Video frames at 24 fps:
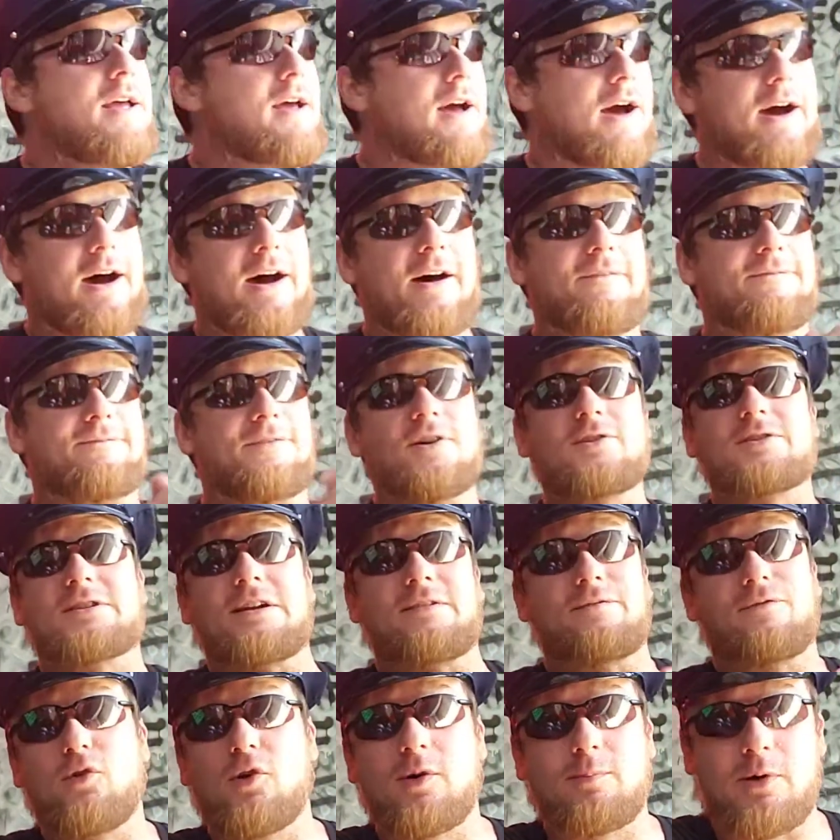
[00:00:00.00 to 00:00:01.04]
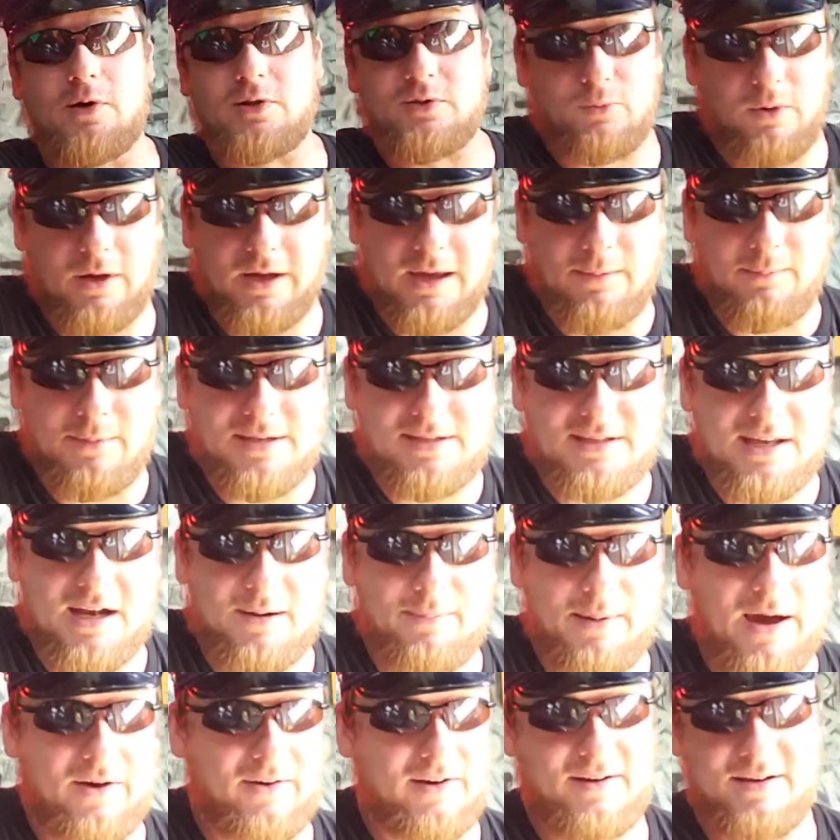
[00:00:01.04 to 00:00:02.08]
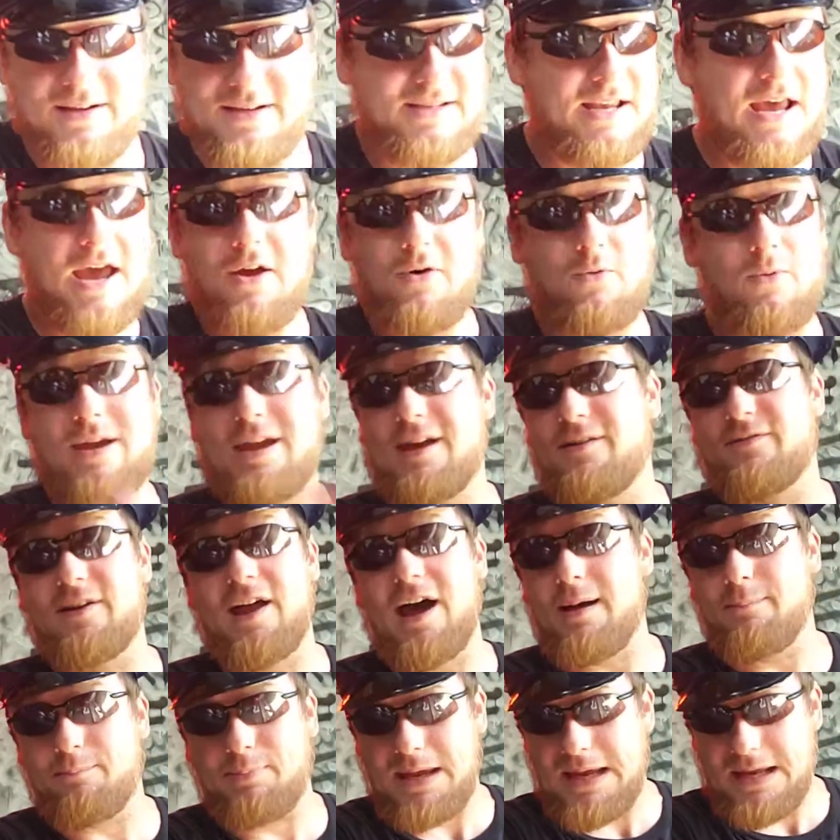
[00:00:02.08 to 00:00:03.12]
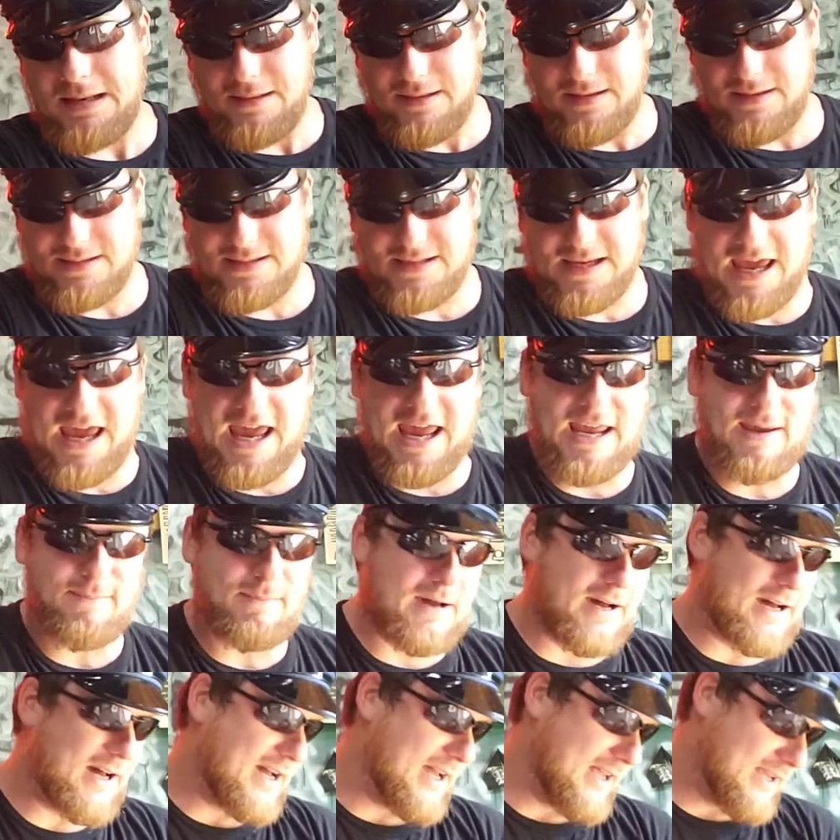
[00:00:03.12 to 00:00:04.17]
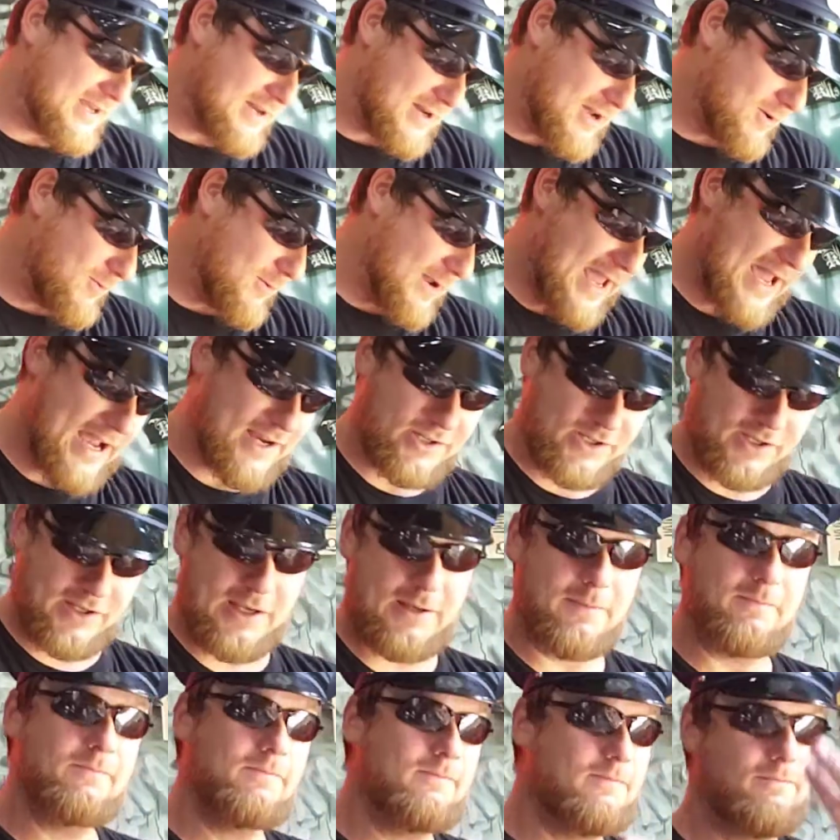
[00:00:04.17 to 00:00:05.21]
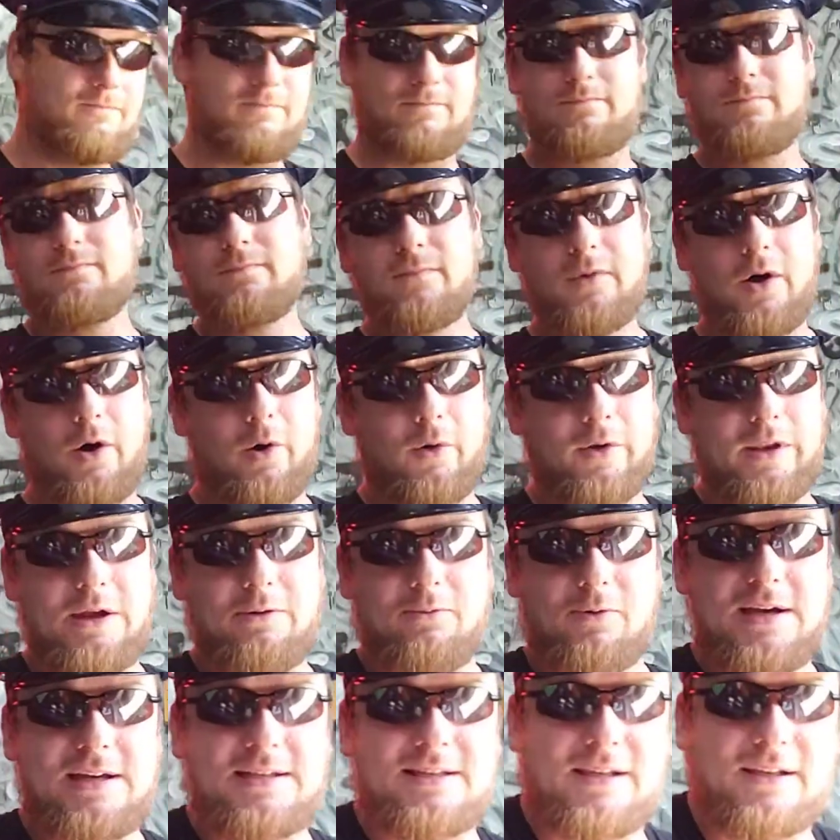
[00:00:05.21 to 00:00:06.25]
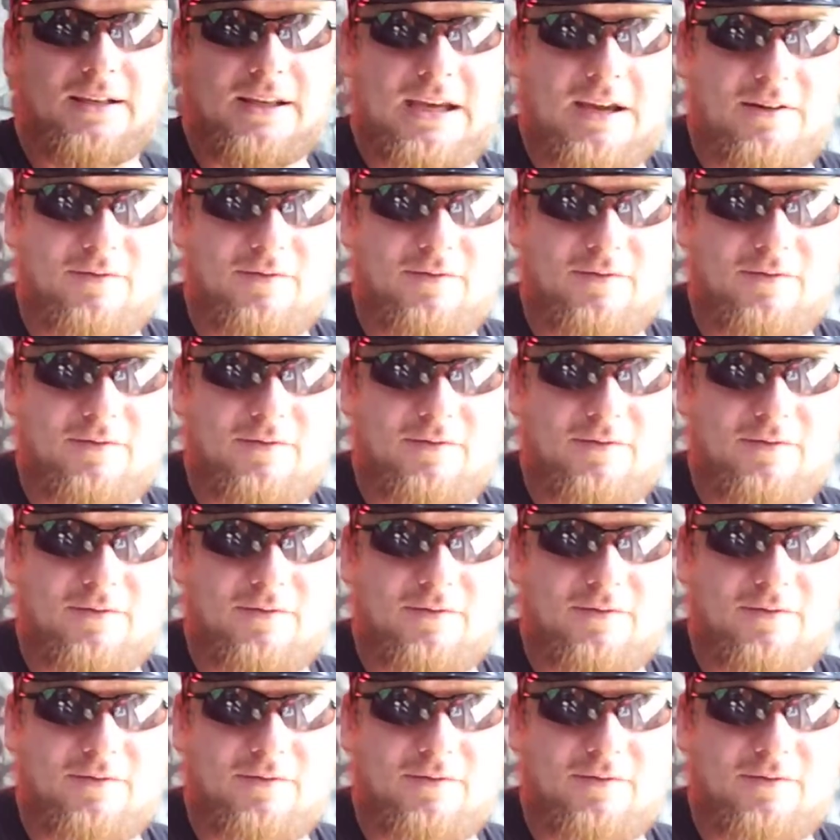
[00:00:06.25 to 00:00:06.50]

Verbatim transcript: uh, first and foremost, what can be said about it is we have not beaten this game. Uh, you know, we actually only recently